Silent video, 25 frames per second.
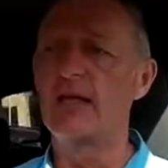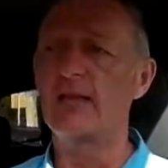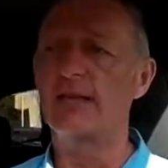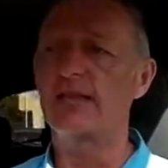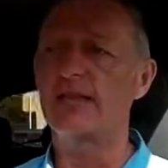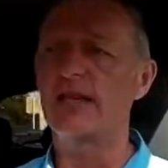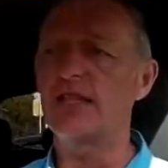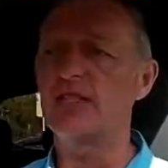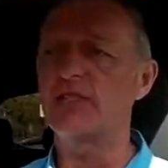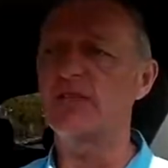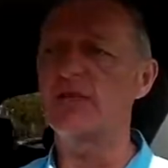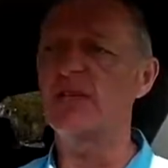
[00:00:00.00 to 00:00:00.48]

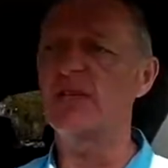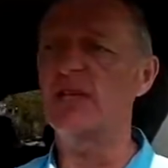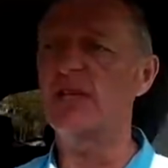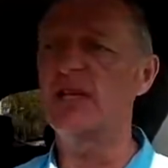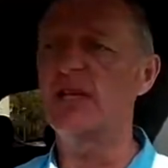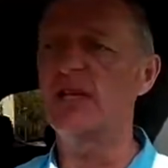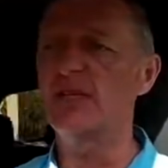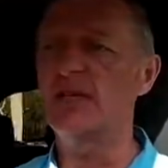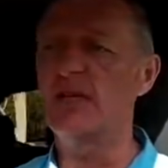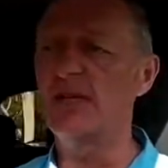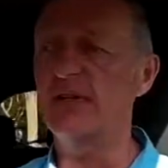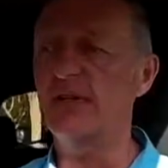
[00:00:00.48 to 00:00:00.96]
That's when you
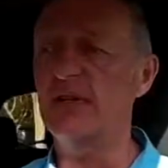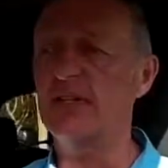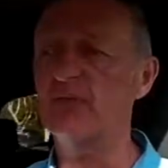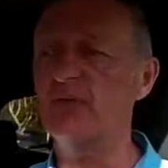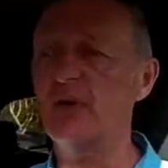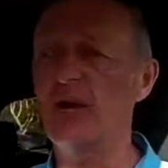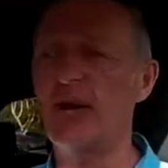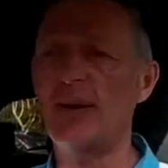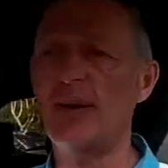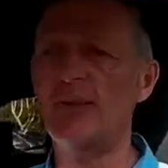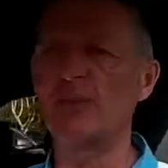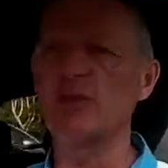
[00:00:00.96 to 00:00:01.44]
live in. That's
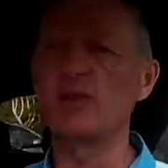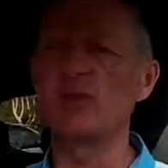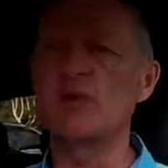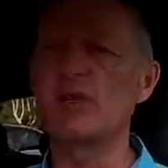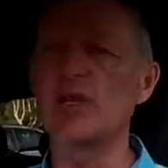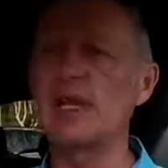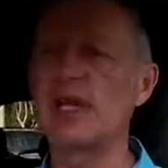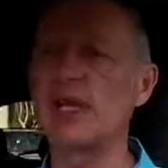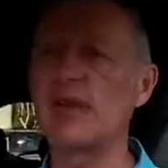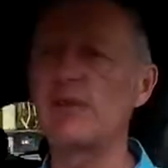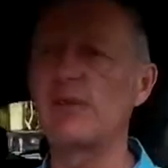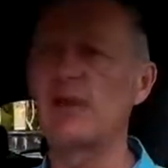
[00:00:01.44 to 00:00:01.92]
what happens when
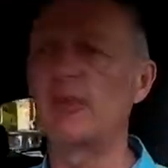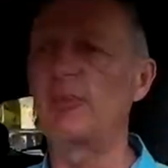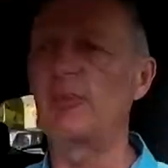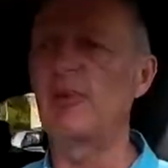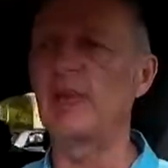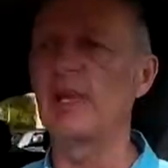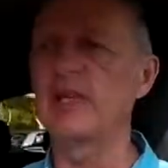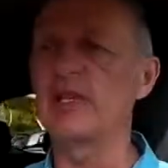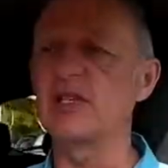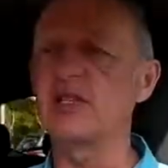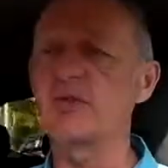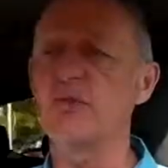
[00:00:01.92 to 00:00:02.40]
you live in a
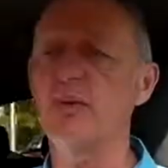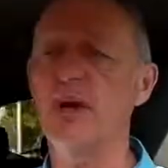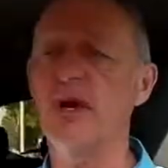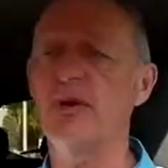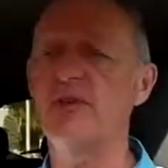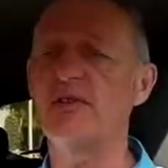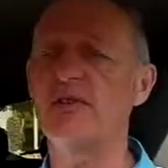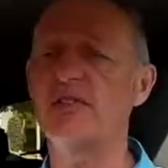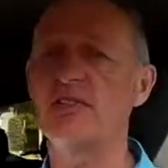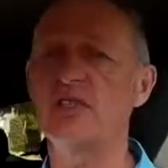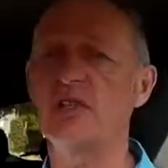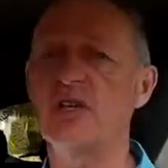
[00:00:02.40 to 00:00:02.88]
place
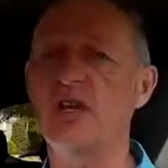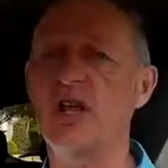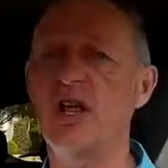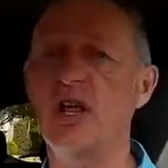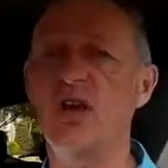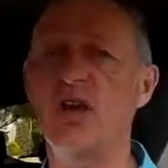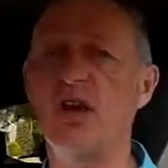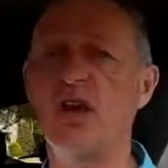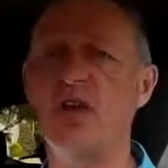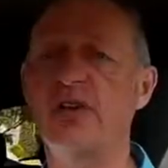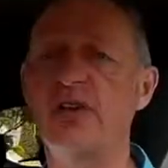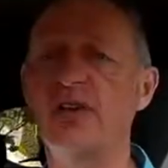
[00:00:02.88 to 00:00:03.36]
where it's a lot
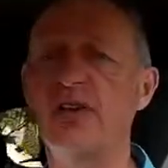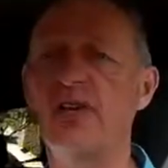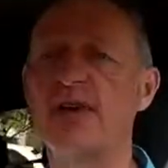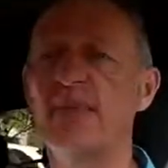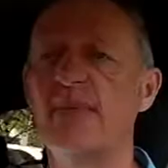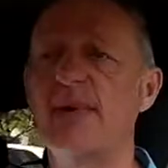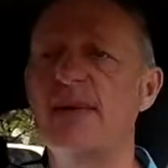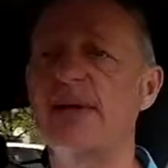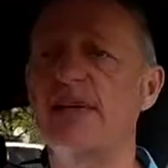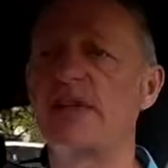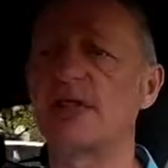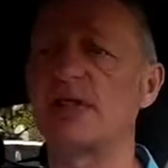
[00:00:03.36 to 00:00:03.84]
of holiday
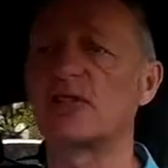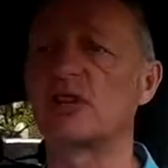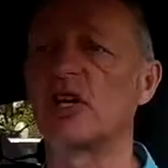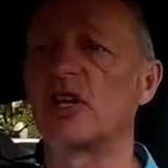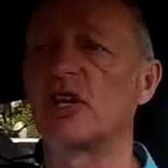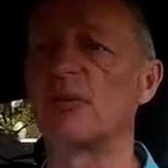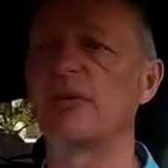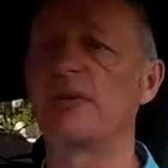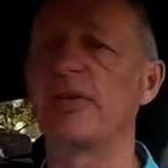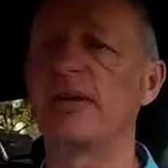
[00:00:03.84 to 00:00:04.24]
makers come.